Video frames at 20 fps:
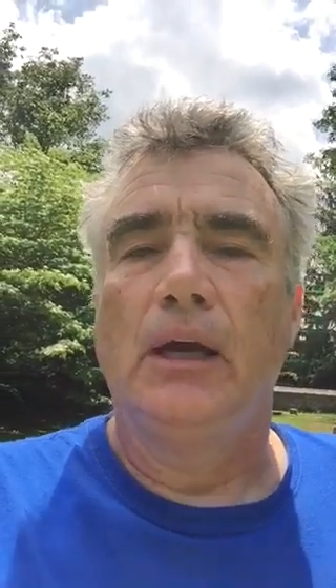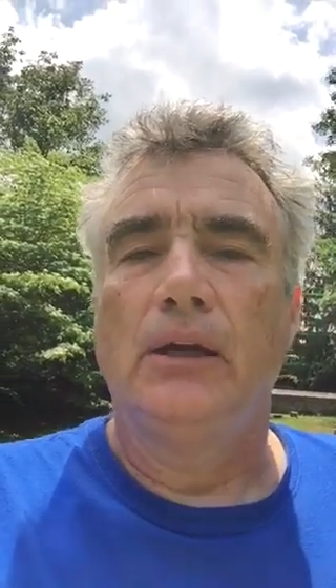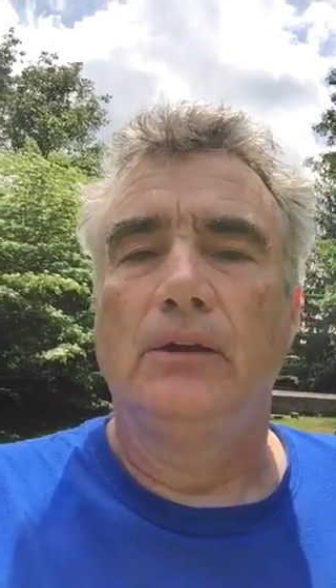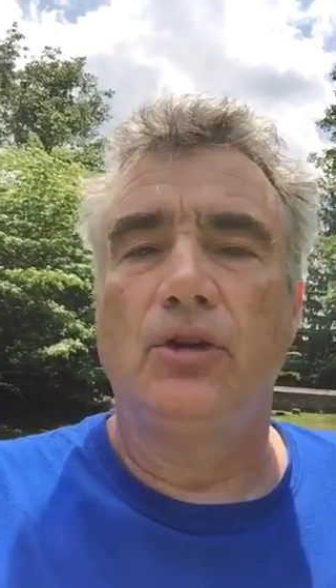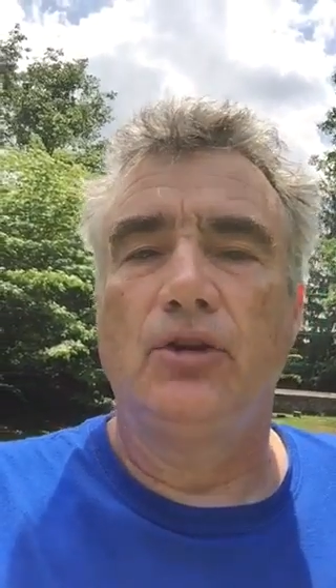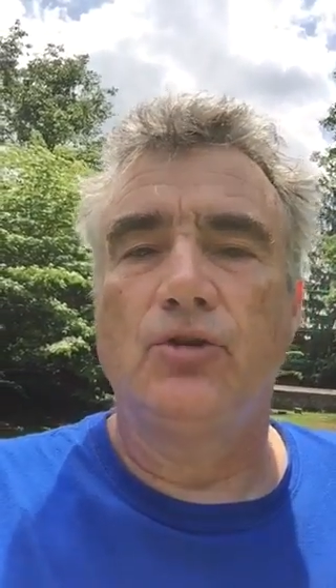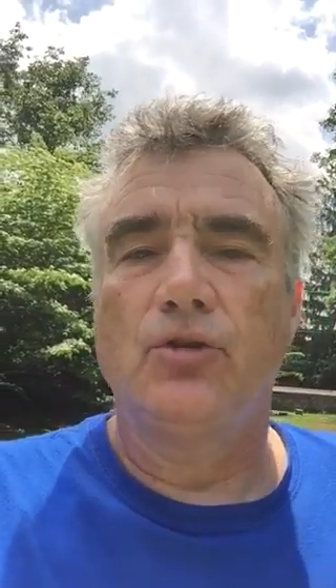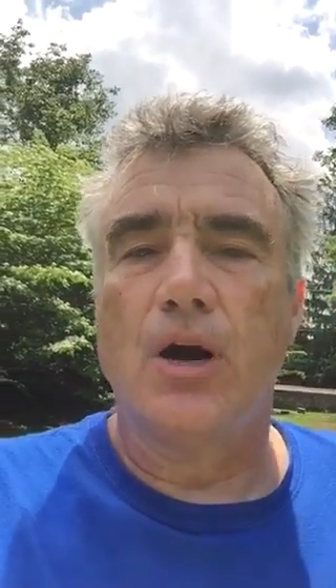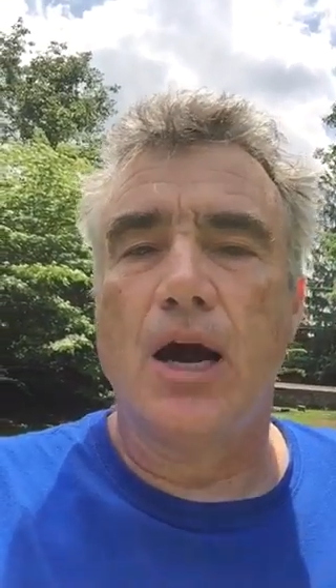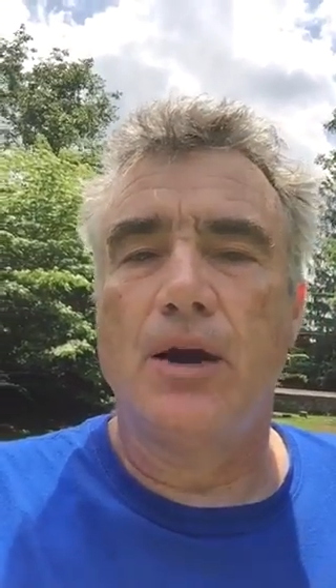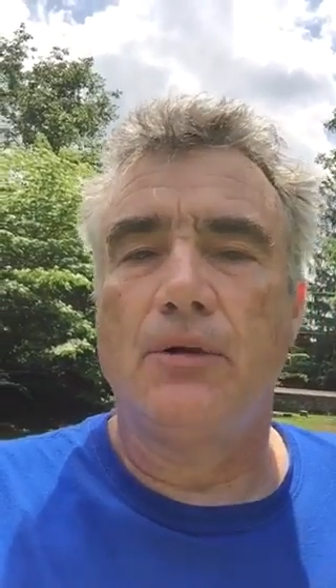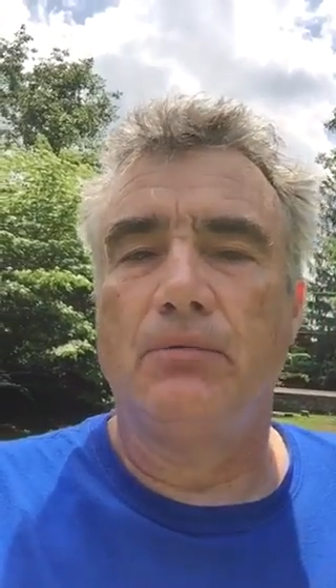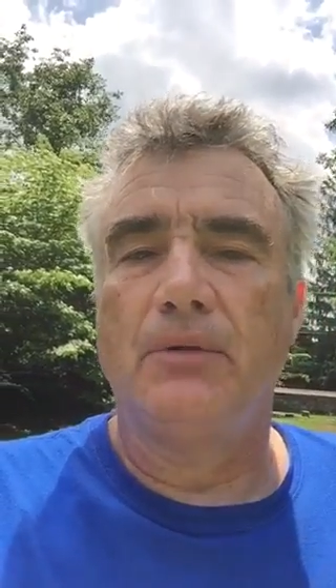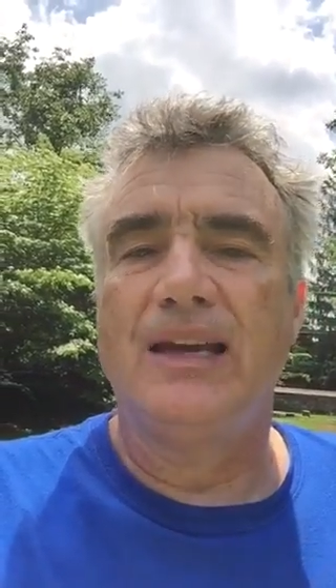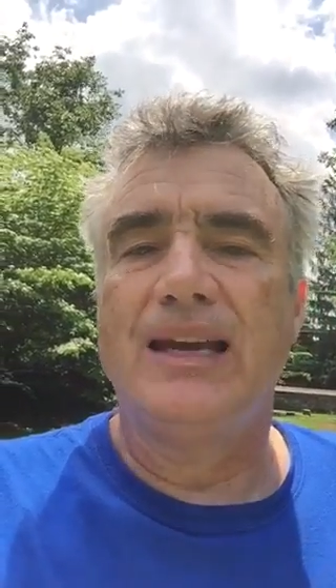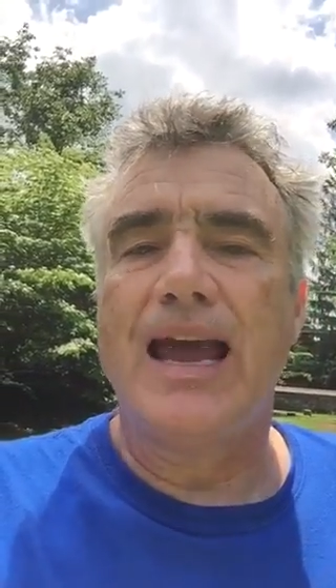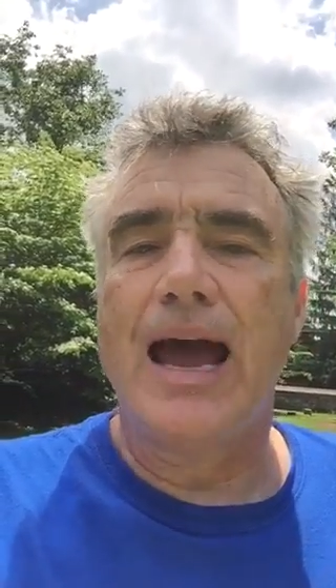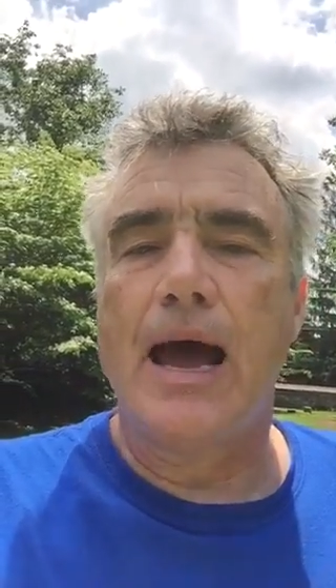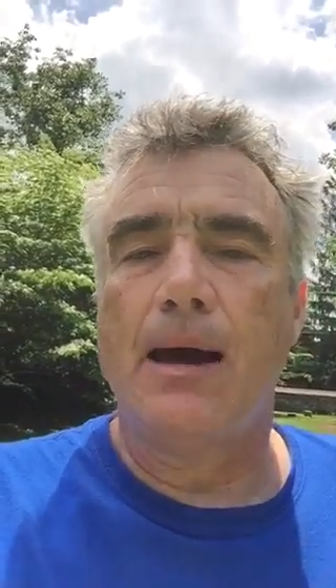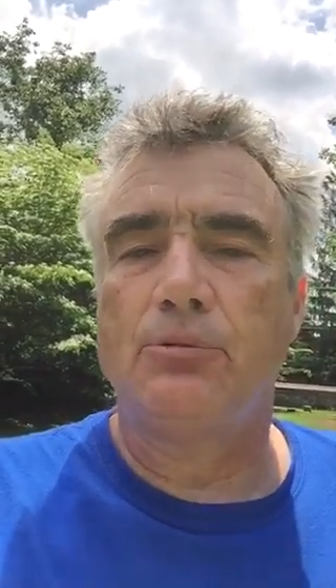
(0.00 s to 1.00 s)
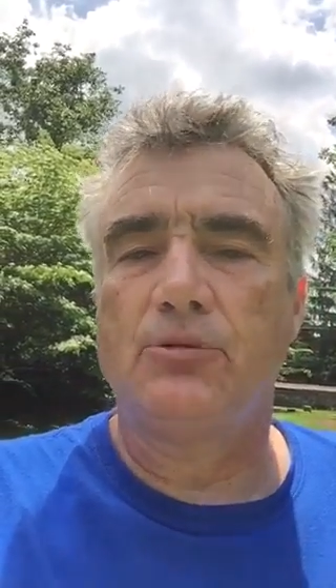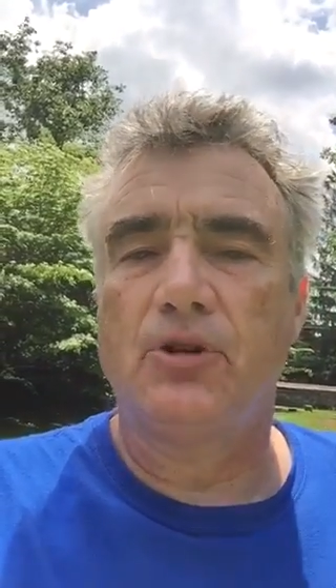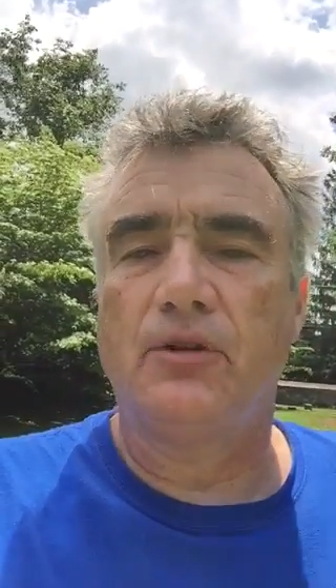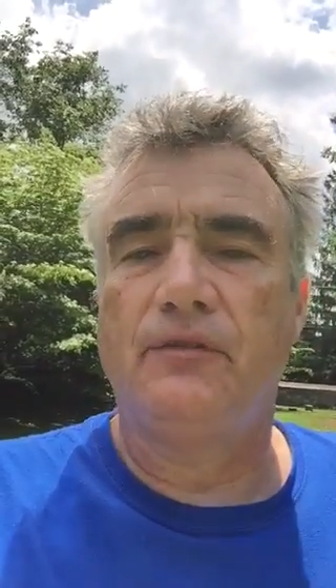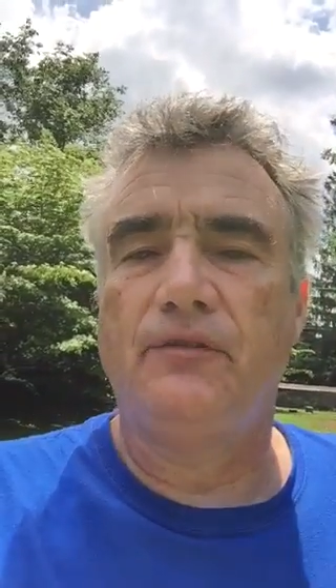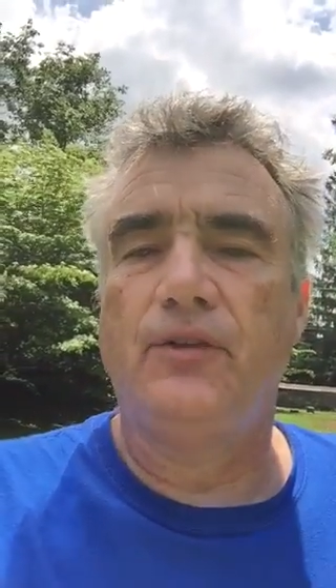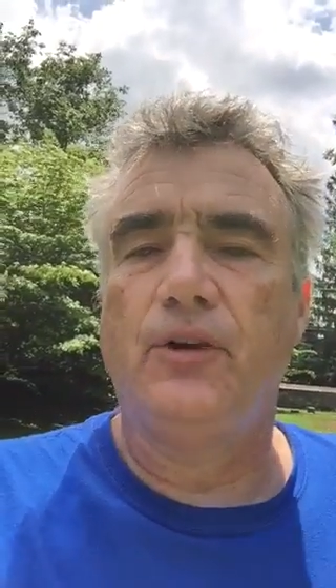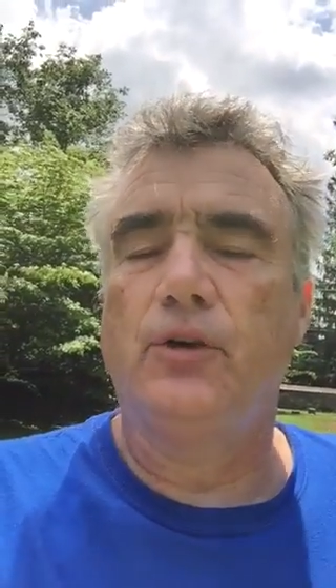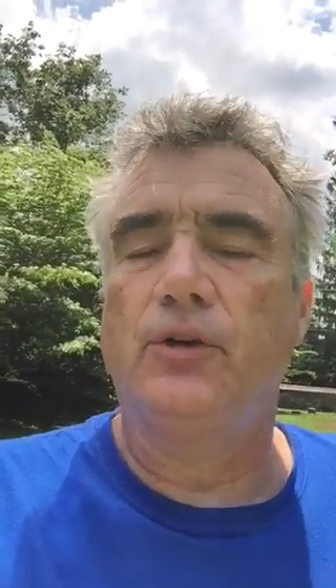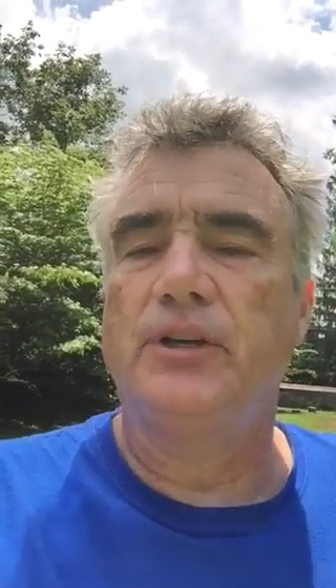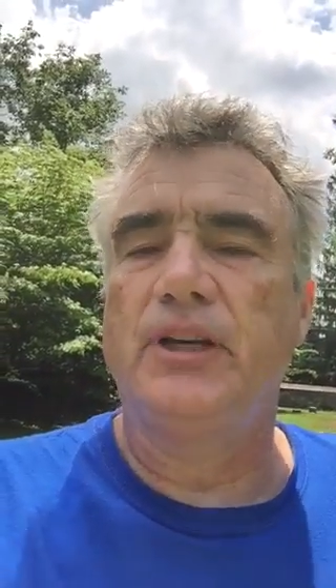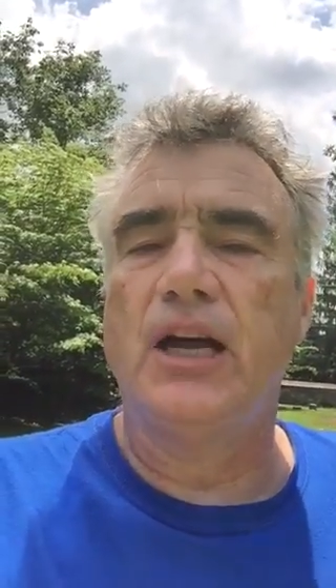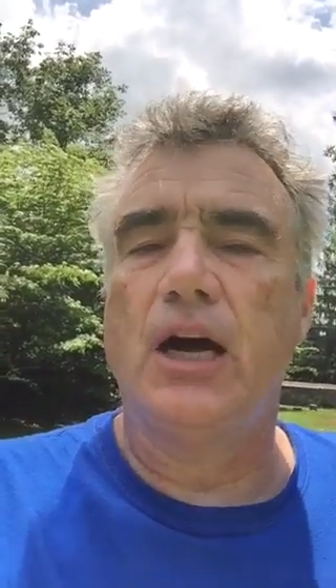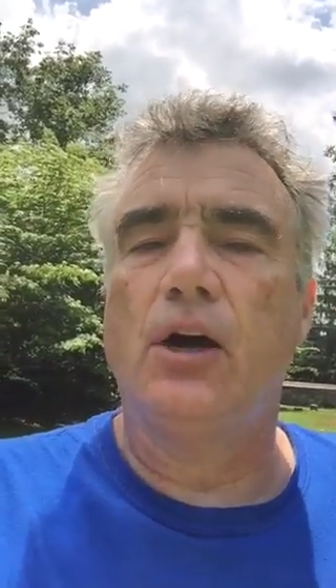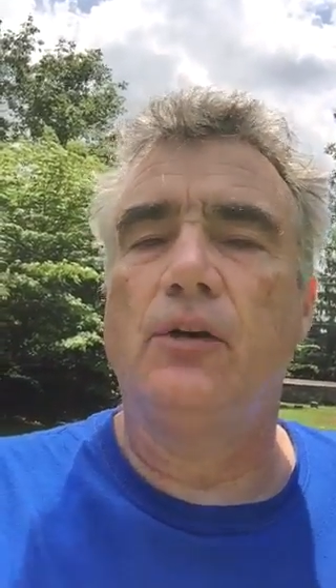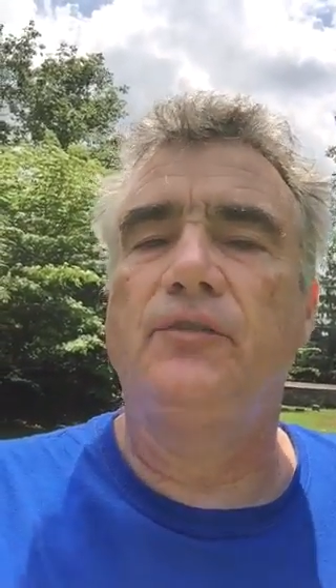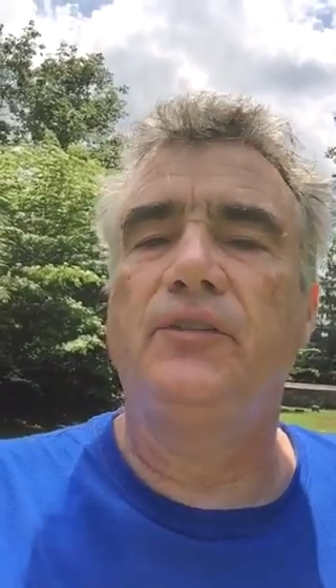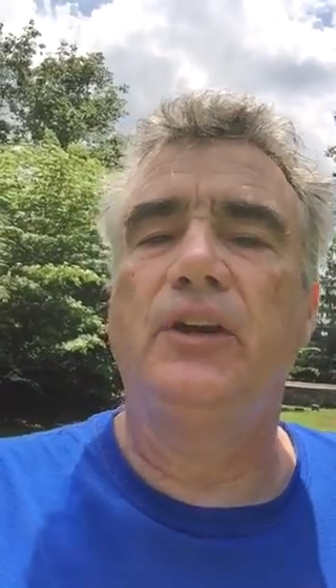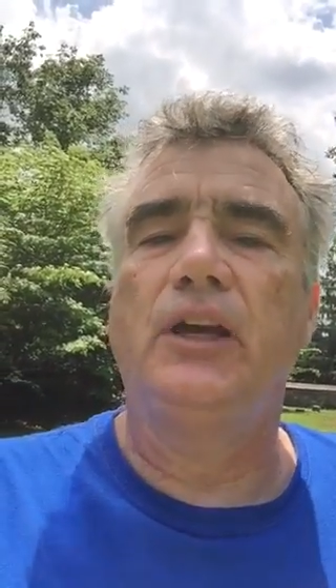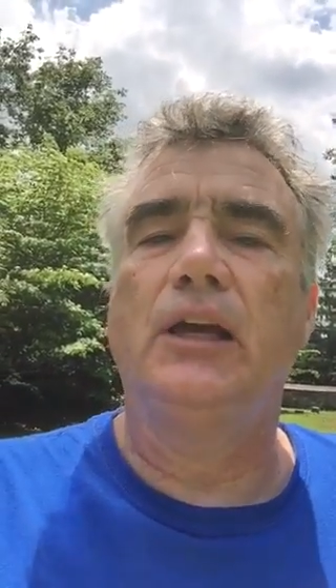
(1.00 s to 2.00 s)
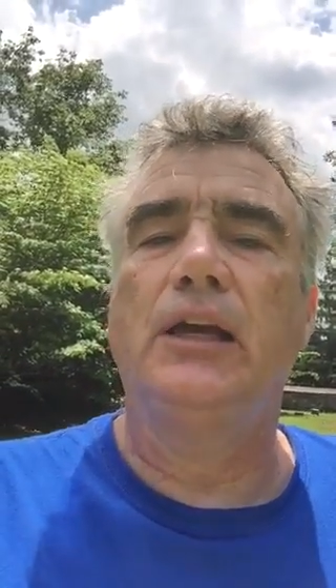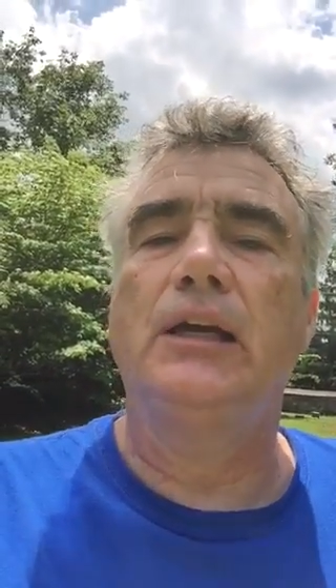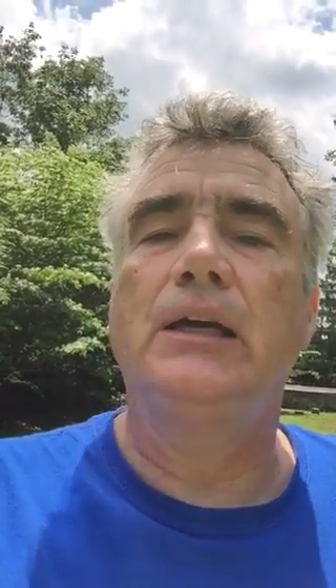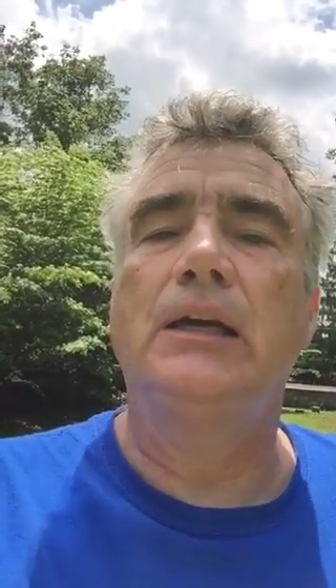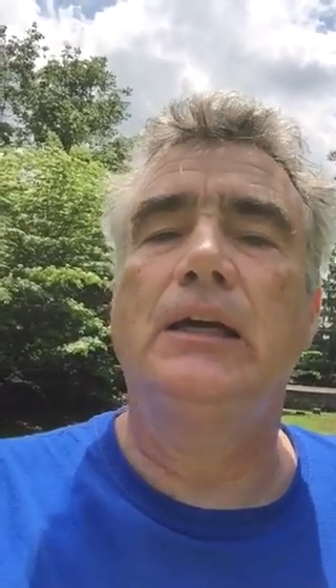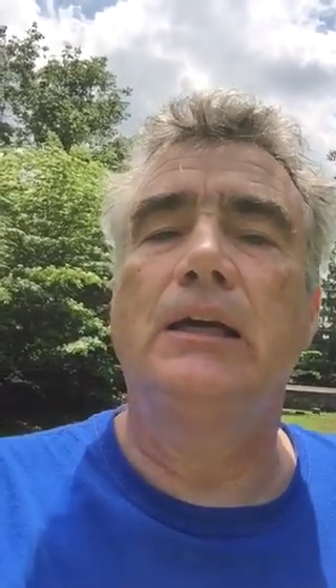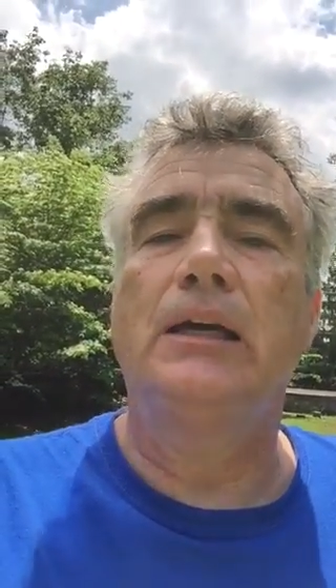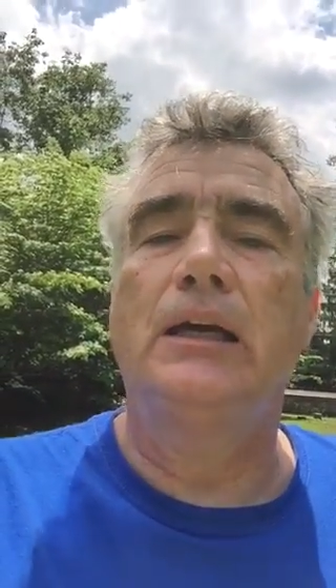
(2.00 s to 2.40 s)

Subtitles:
to try to recapture Philadelphia.